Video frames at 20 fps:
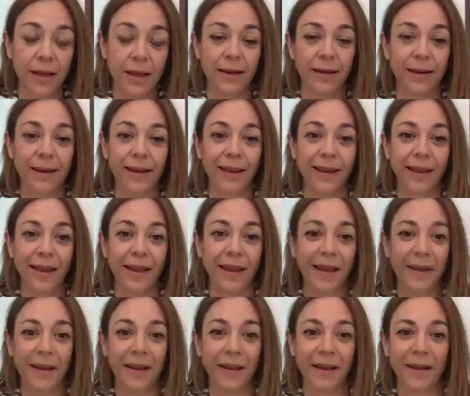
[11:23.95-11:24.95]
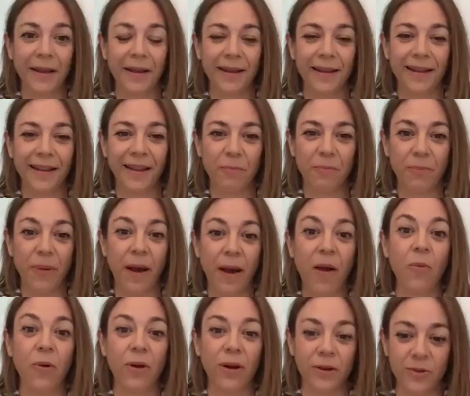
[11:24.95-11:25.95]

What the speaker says: the power